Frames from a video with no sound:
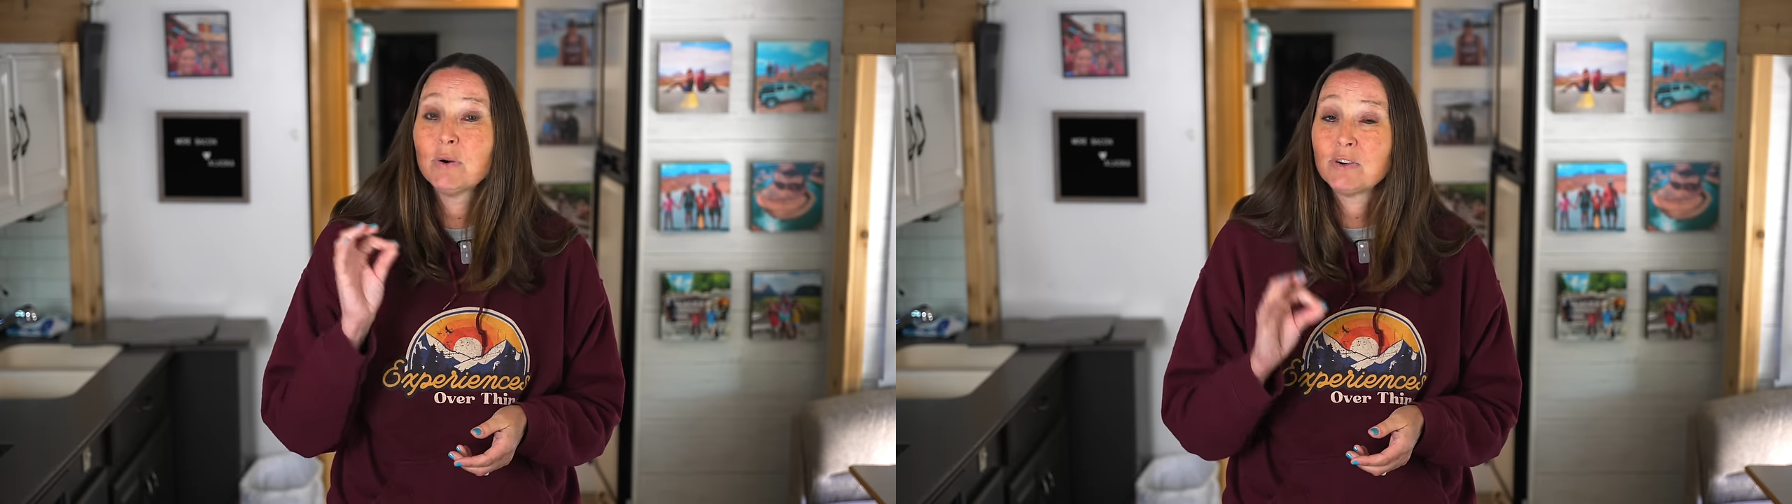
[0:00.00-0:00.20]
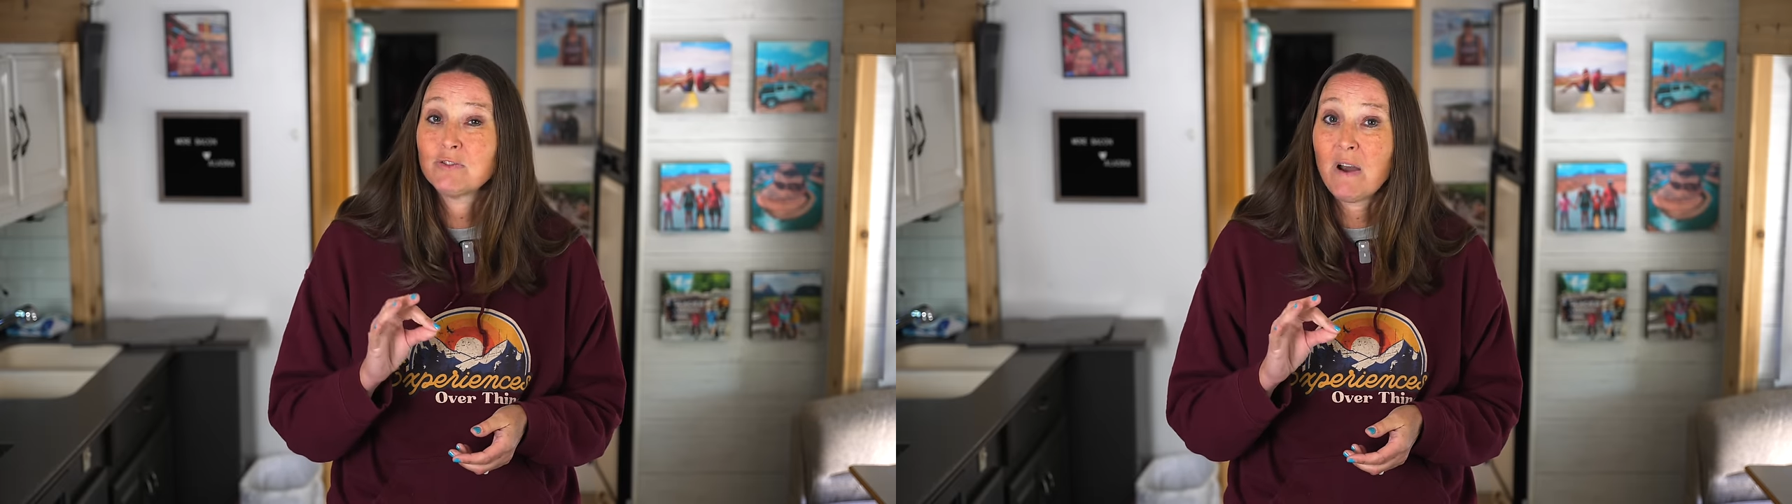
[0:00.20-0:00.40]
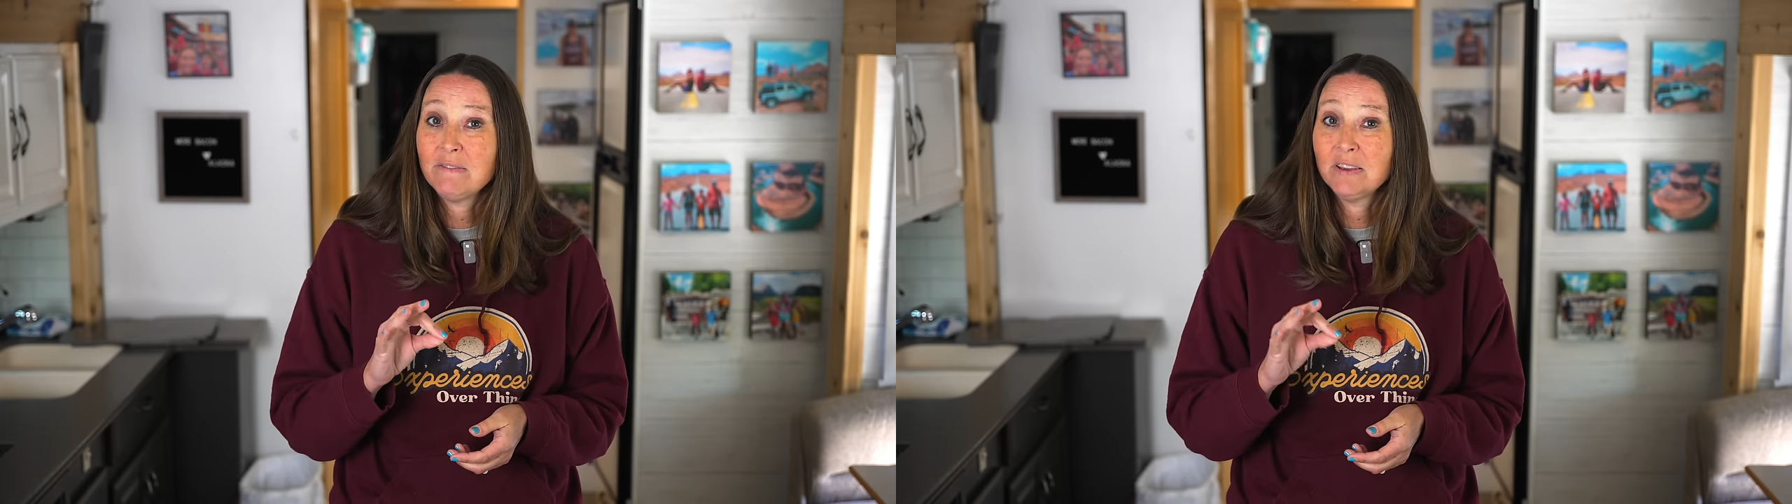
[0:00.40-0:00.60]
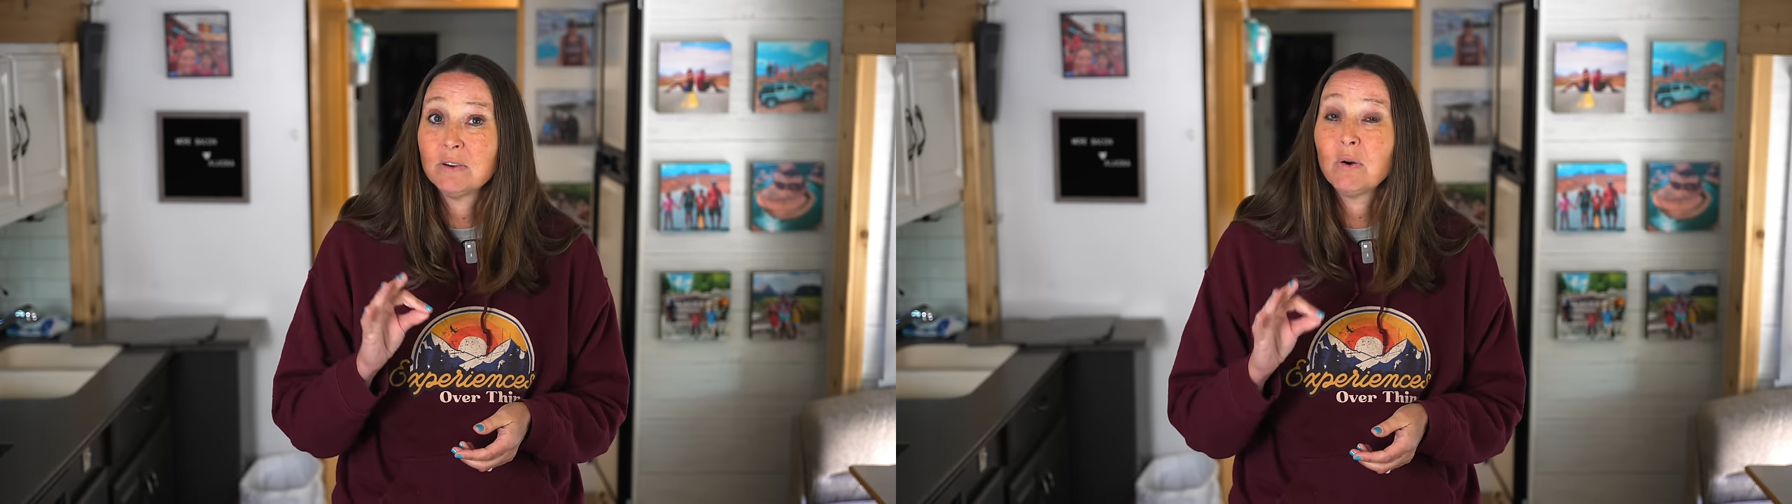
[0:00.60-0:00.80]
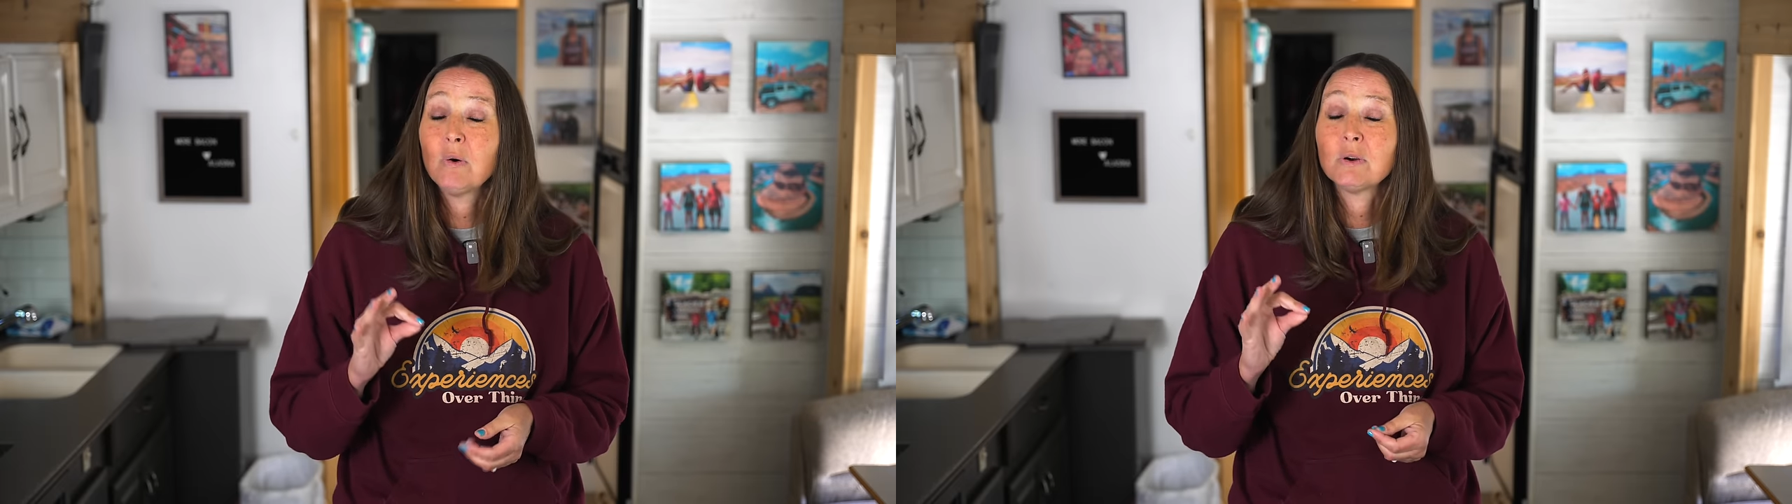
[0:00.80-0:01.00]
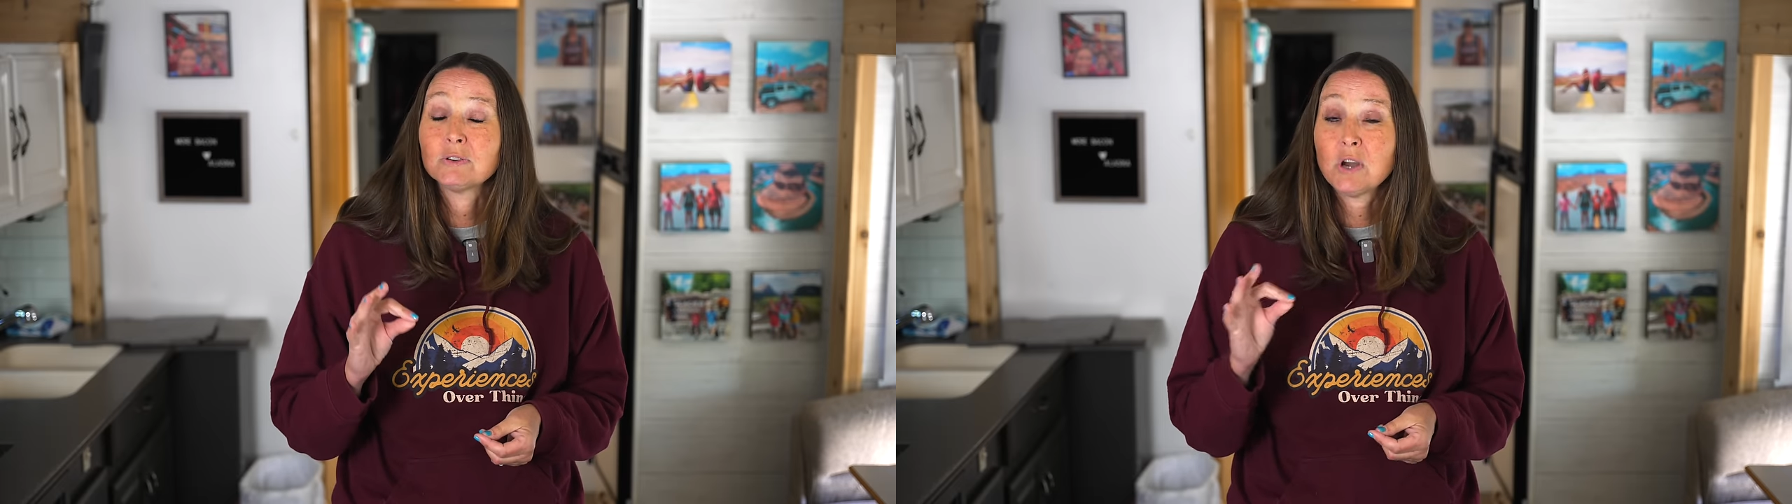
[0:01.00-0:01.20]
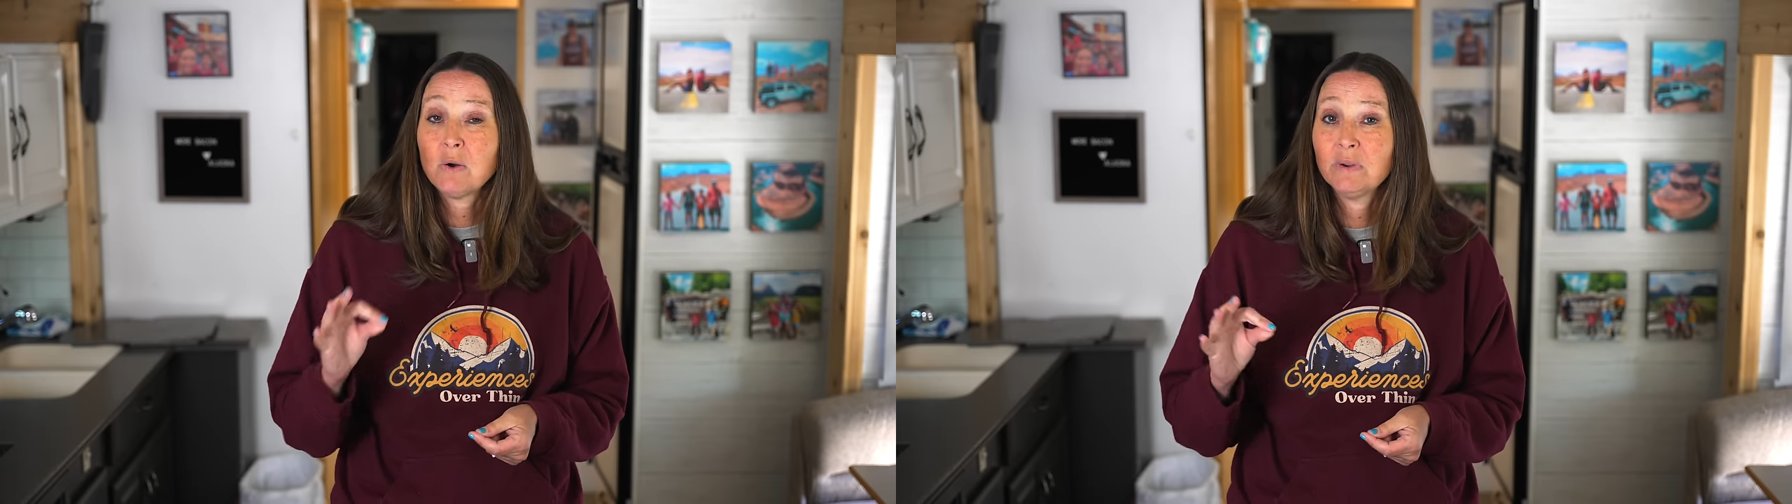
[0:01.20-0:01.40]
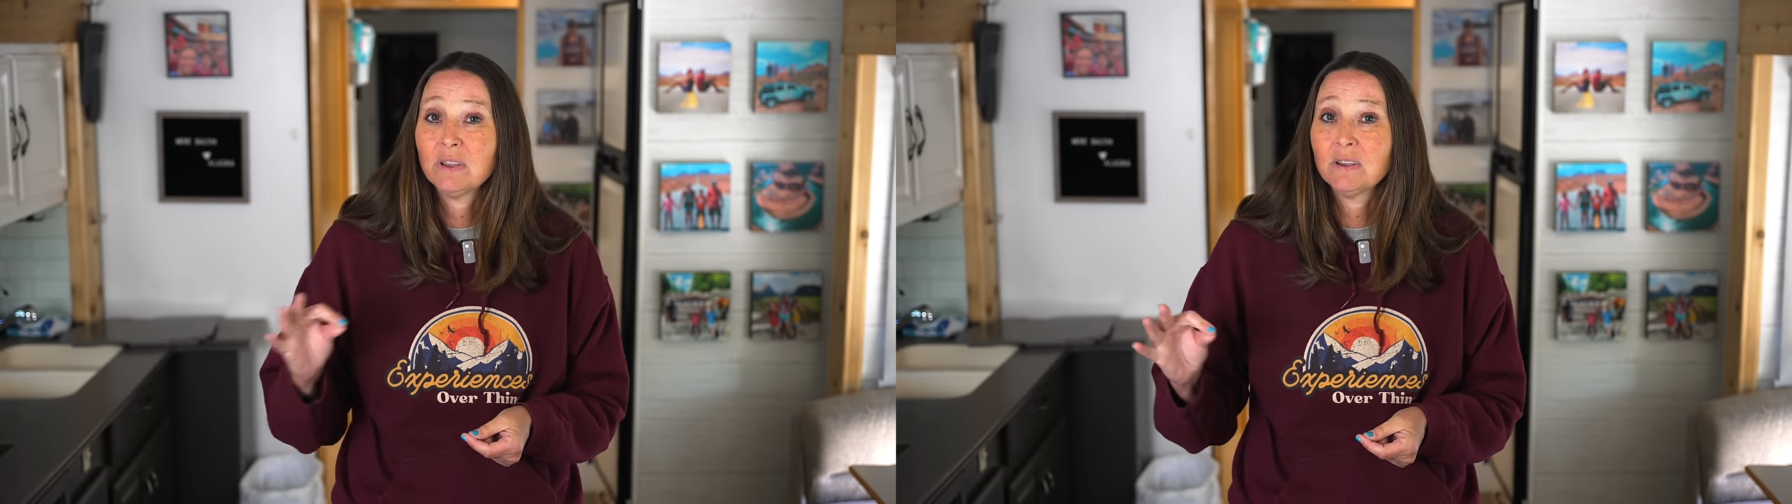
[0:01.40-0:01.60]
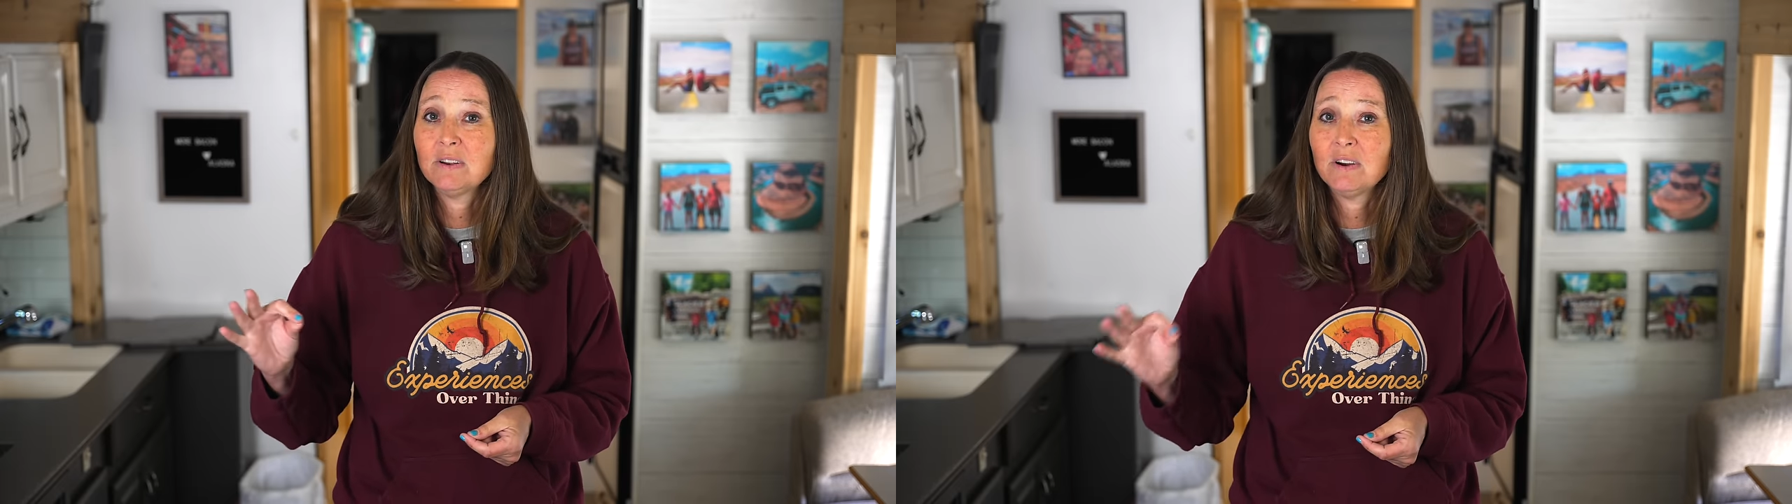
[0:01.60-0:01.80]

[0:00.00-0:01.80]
are driving or towing an